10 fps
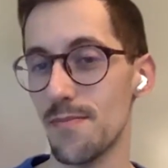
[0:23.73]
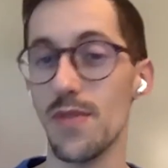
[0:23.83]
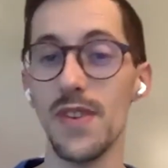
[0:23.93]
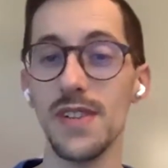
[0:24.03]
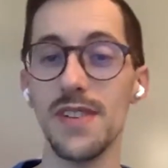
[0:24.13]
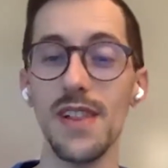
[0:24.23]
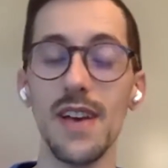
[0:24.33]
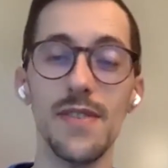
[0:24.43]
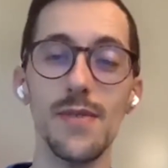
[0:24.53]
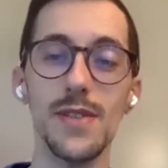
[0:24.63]
Professor
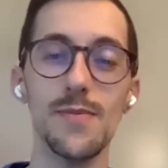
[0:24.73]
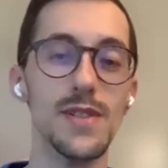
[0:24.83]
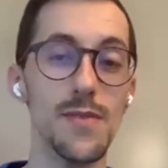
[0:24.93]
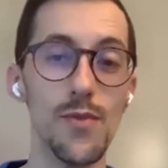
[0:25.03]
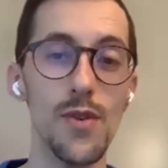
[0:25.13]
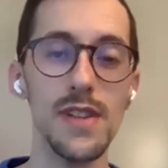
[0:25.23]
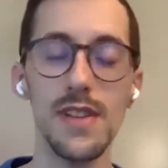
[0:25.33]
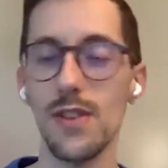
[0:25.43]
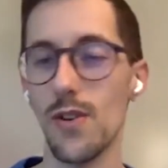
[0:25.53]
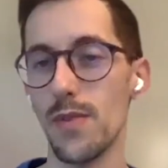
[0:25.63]
Lefkowitz was
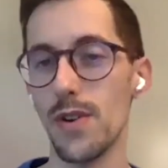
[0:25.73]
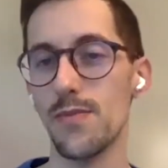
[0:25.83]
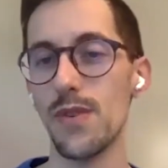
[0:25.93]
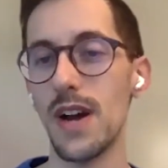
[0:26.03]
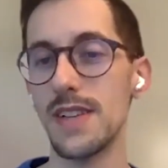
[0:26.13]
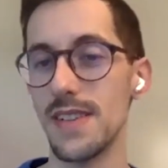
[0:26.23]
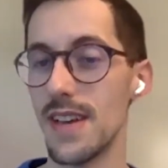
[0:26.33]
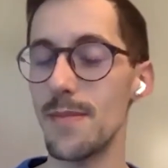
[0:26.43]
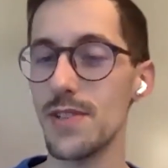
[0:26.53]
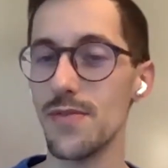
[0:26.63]
awarded the Nobel Prize in
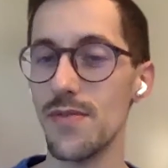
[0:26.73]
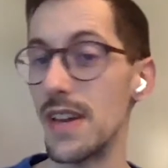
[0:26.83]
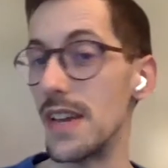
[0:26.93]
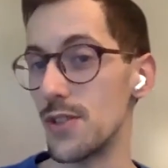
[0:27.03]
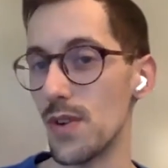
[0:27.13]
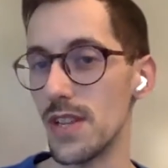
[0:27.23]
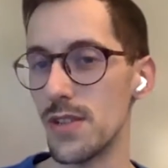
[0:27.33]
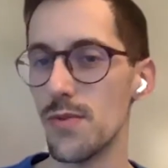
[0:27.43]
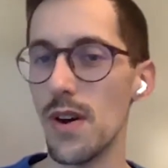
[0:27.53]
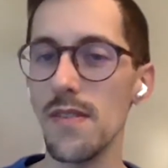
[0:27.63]
Chemistry in
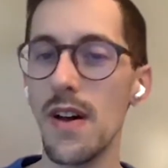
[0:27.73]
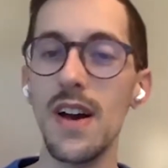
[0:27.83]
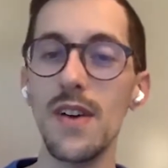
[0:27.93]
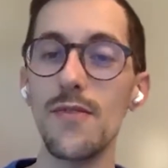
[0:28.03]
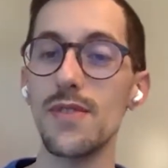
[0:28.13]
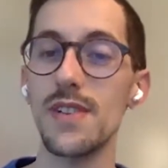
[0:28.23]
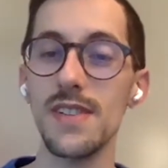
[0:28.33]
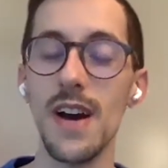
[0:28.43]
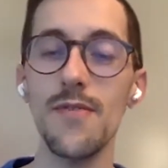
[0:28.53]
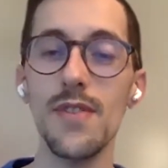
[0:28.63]
2012 for
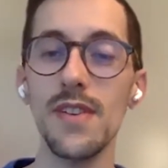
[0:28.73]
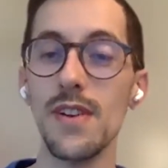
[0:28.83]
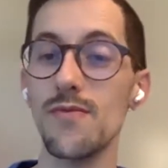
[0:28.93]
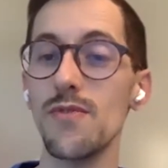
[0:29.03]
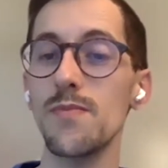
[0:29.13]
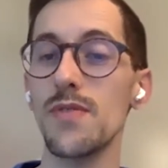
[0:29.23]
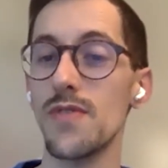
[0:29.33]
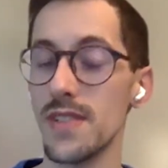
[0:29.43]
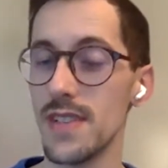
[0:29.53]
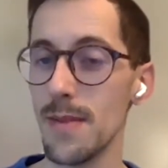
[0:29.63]
discovering a group
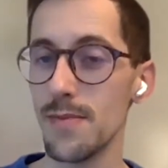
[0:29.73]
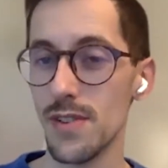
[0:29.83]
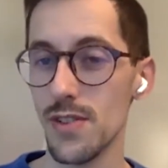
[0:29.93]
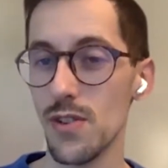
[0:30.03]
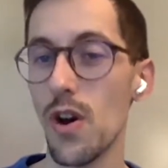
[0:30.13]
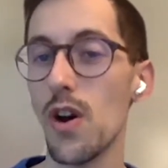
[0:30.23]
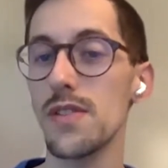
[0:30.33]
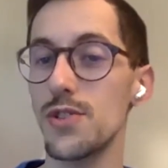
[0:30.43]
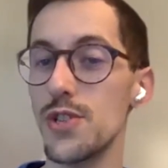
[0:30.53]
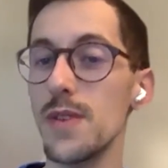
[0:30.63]
of receptors
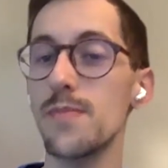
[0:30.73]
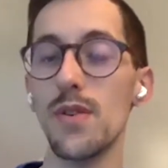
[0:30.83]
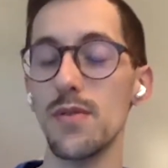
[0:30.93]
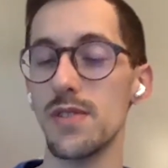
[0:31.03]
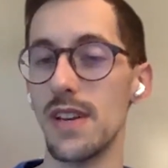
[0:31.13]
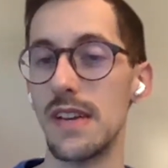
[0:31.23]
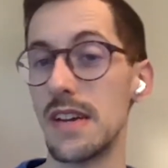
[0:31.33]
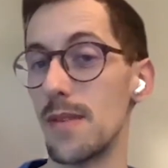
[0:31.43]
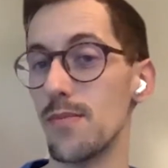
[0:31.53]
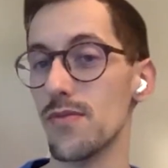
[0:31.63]
called
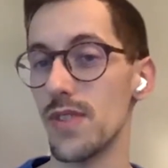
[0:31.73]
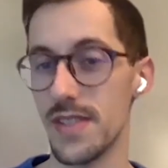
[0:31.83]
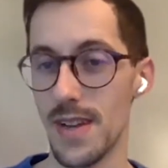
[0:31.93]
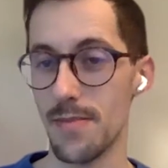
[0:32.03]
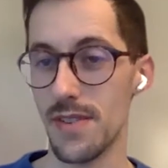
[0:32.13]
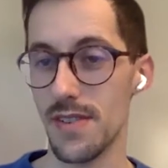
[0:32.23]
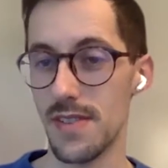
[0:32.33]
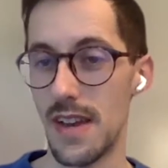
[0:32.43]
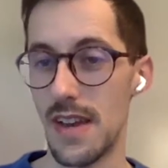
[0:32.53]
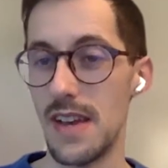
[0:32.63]
G-protein-coupled
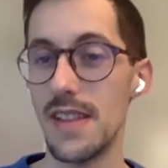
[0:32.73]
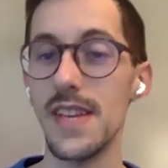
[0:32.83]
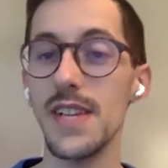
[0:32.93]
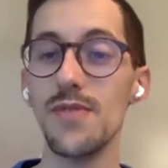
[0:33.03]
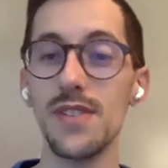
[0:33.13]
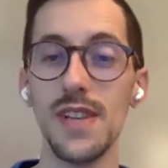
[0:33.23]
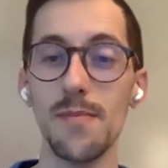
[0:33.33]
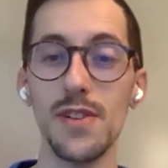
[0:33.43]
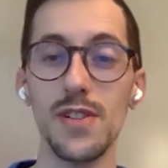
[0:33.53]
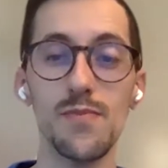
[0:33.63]
receptors. These
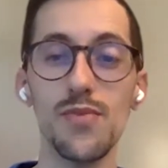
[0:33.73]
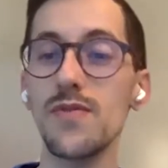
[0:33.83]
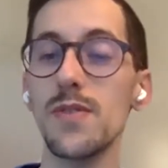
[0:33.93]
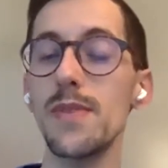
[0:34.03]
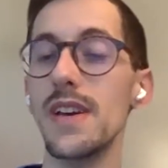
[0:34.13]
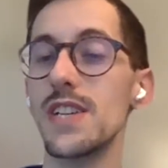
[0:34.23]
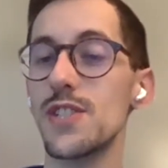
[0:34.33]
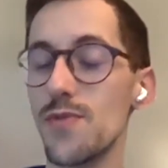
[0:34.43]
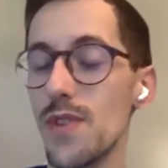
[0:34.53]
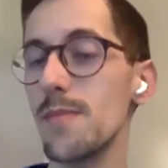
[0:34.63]
receptors prove to be
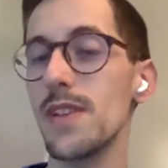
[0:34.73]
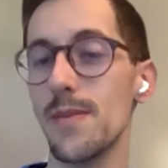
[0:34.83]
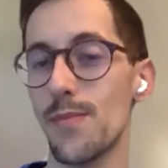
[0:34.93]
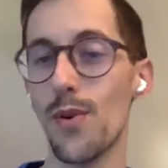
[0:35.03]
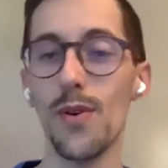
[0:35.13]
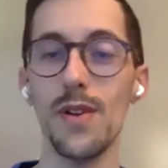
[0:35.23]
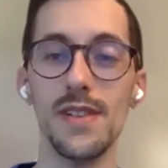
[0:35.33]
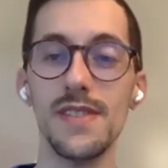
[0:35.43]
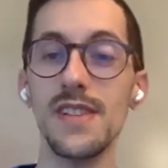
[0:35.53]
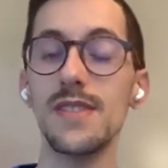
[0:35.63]
extremely
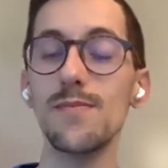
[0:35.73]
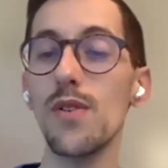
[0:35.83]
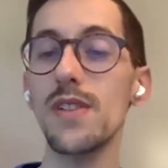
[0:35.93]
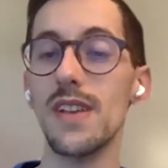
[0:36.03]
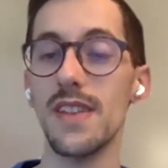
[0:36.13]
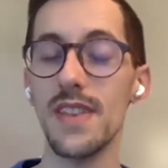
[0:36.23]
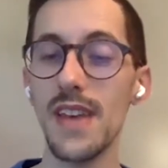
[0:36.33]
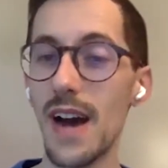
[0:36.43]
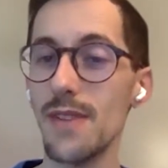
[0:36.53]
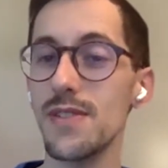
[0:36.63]
important since more than
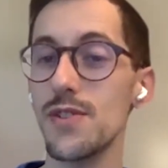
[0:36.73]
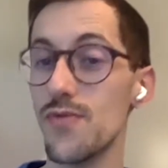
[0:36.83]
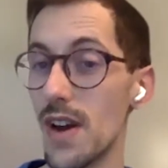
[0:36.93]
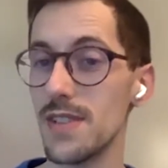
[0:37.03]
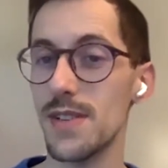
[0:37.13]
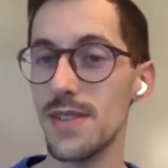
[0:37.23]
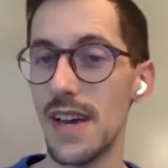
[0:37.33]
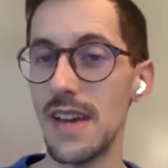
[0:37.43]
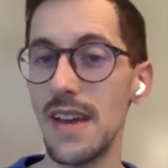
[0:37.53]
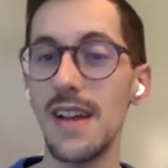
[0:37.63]
1,000 drugs
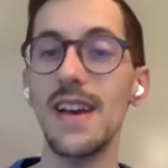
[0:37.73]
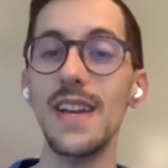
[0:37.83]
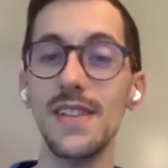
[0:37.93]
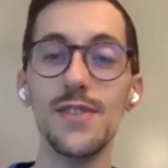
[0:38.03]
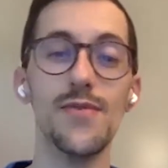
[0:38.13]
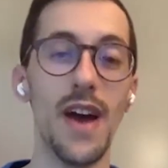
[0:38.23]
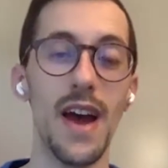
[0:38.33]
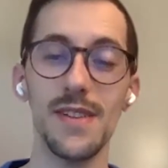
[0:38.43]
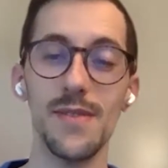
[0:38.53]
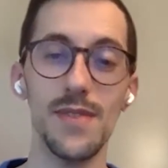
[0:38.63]
today
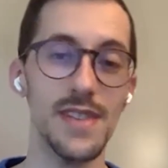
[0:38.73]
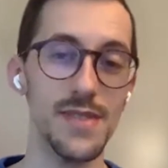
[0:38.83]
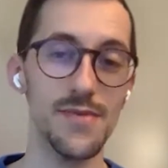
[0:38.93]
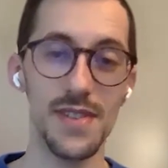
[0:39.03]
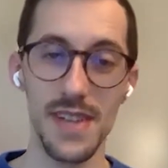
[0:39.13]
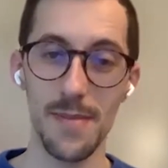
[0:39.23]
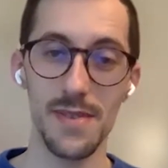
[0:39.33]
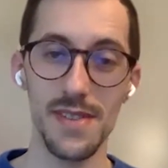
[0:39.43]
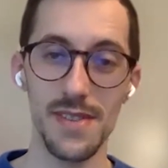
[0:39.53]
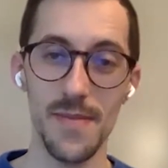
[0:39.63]
interact with these
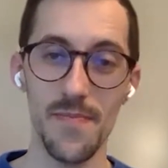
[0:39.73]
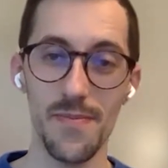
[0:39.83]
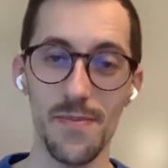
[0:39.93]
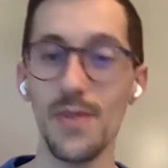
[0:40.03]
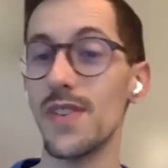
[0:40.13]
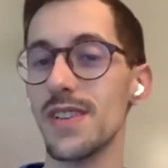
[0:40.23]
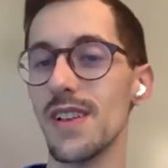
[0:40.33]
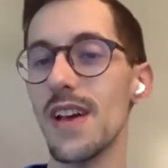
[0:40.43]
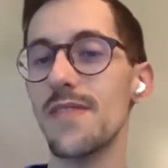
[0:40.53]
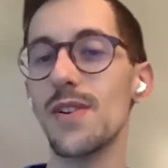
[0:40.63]
receptors.
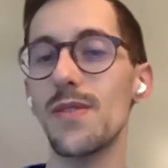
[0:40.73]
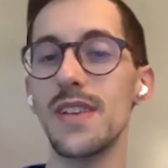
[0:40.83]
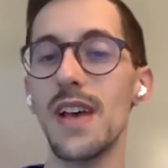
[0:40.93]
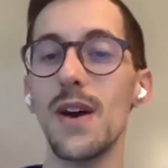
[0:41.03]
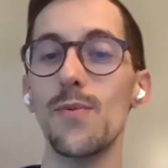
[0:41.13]
Professor Lefkowitz